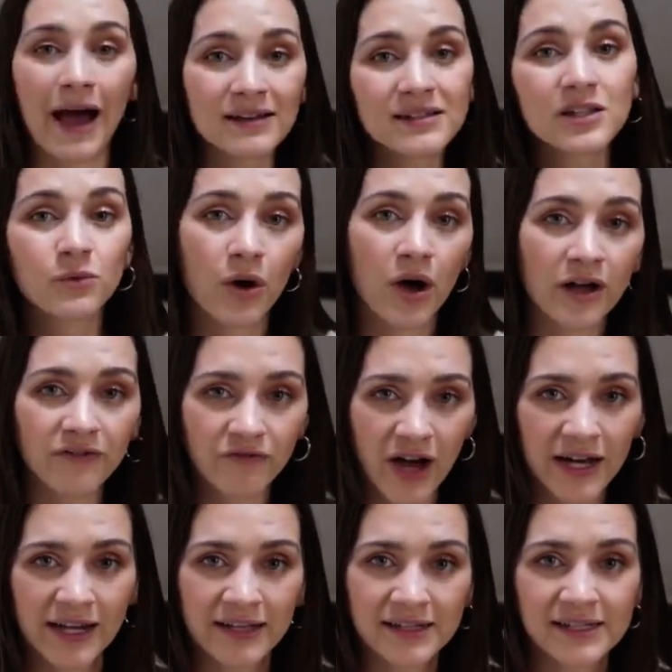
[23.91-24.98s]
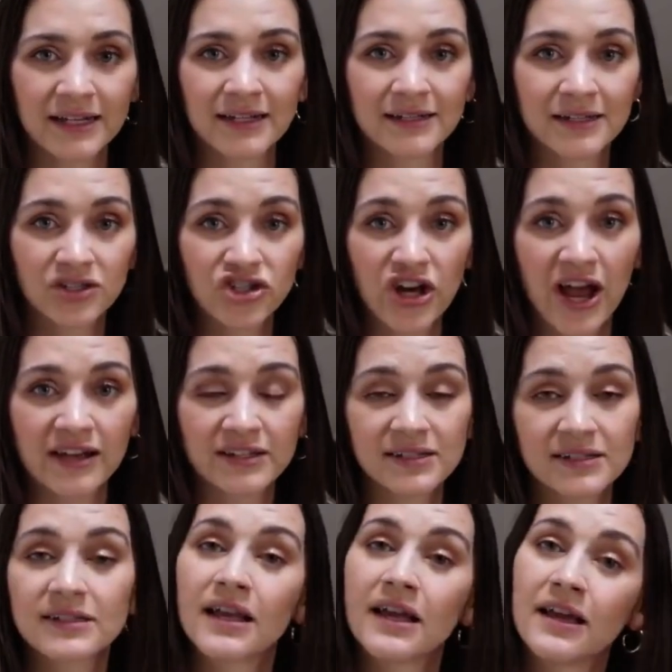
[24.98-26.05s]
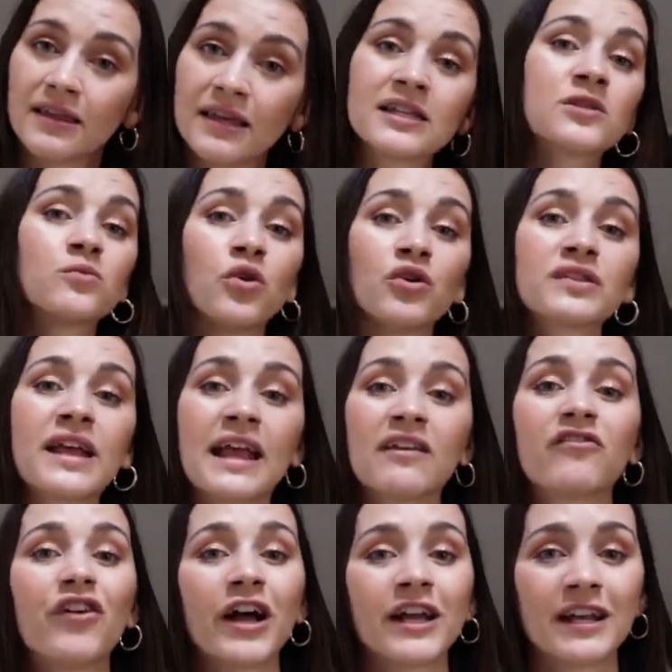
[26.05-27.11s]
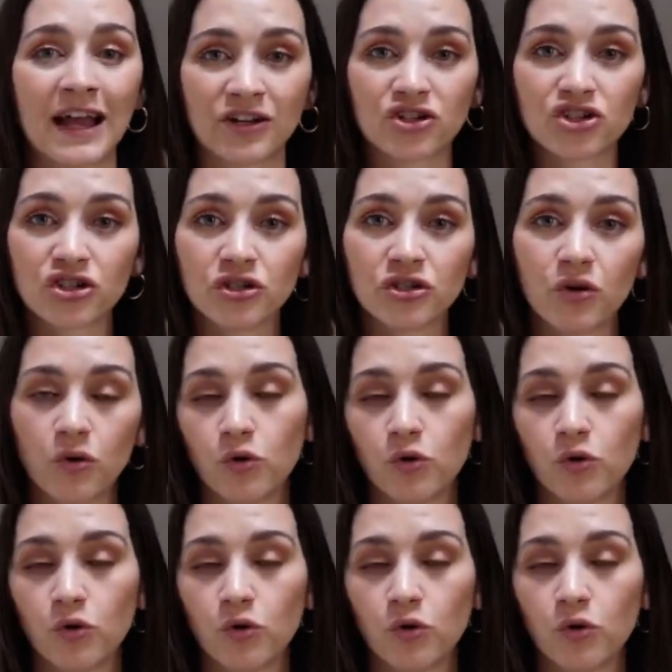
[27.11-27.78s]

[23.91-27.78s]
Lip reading: As the word financing suggests, this was a financial